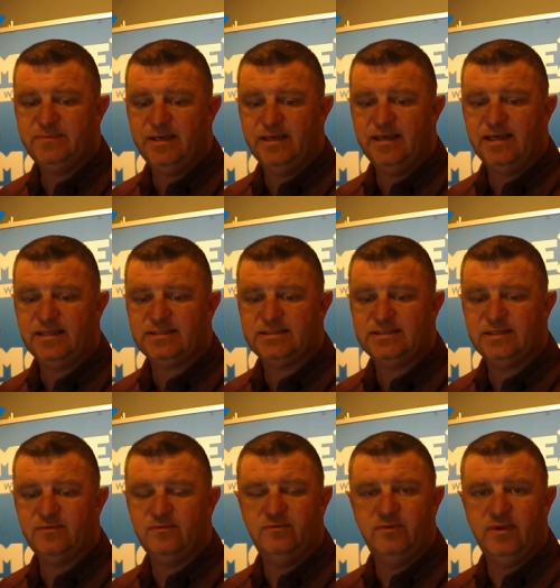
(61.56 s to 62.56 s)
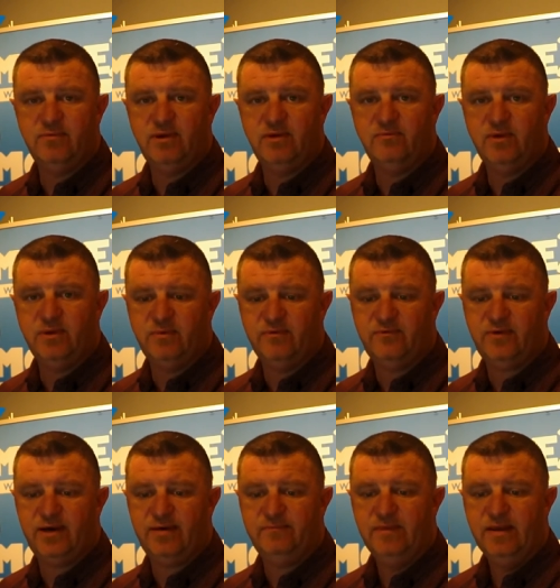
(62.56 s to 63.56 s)
to be announced. Reba, Reba
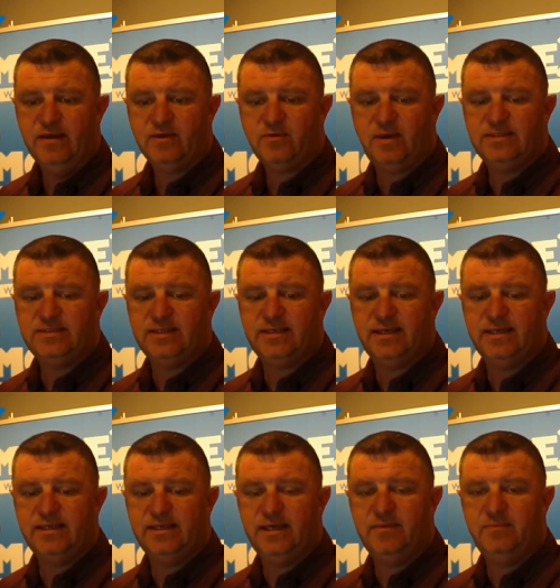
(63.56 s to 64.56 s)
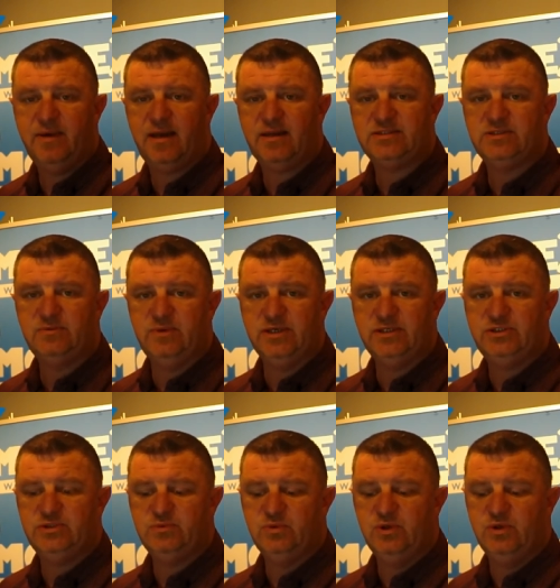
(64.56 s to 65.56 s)
Farm, Greytown Honey, and Palliser
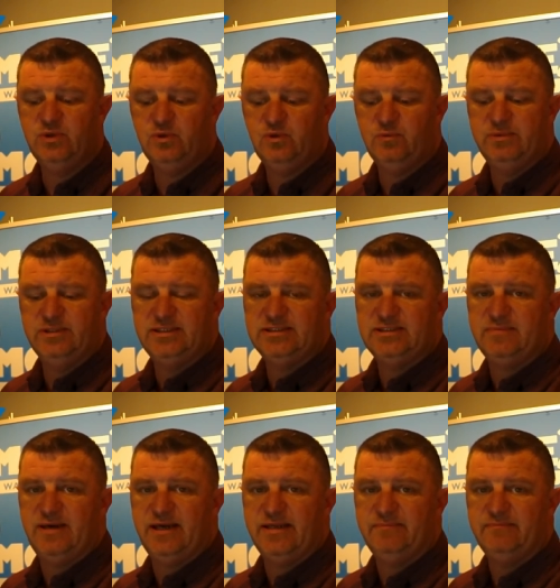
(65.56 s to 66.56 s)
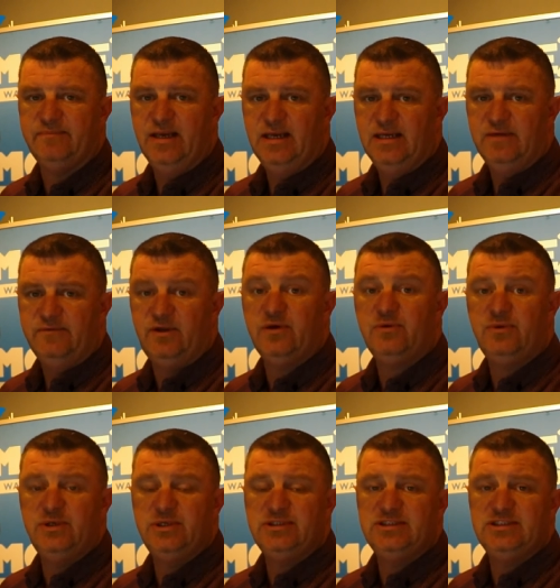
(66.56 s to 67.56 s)
Ridge were all participating. For
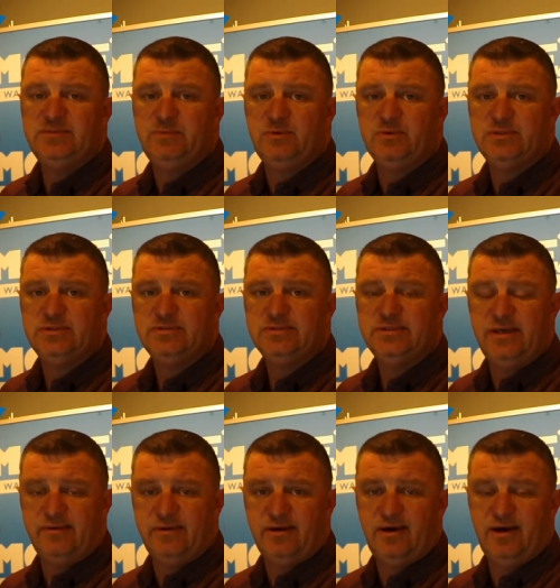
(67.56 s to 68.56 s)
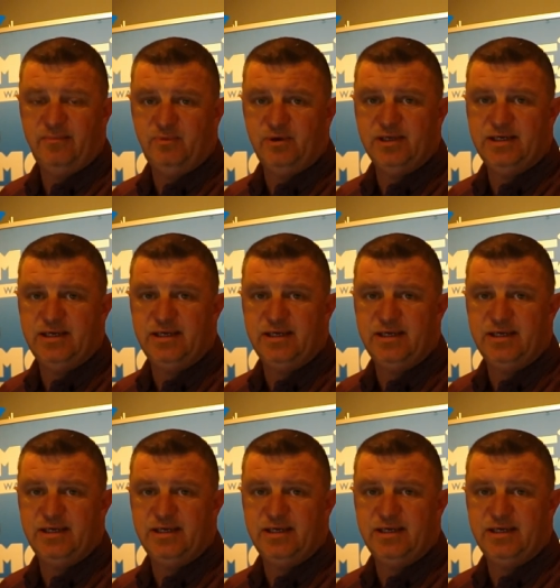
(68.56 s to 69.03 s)
local news and sport, kia ora, I'm Brent